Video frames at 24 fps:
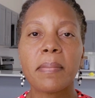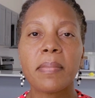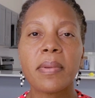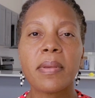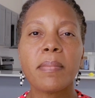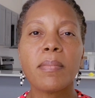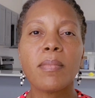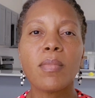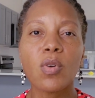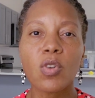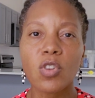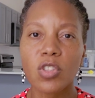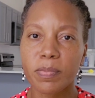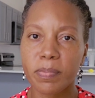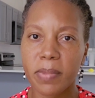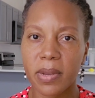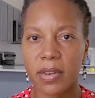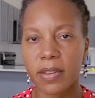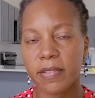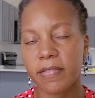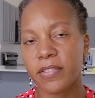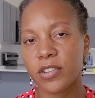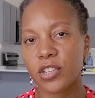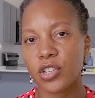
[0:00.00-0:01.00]
be most
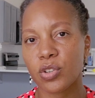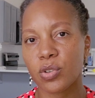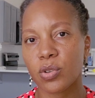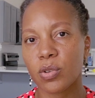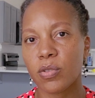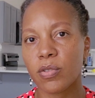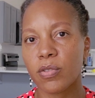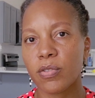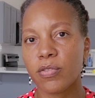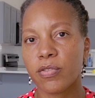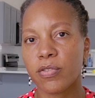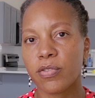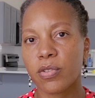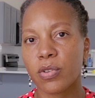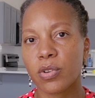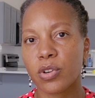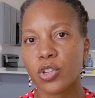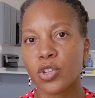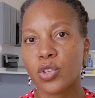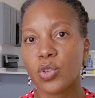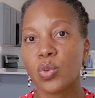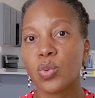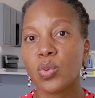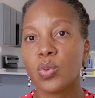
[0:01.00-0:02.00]
beneficial for
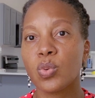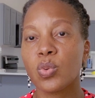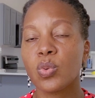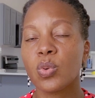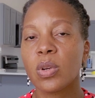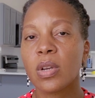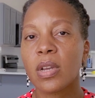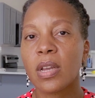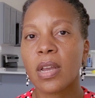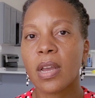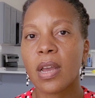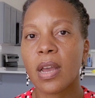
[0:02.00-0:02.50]
you,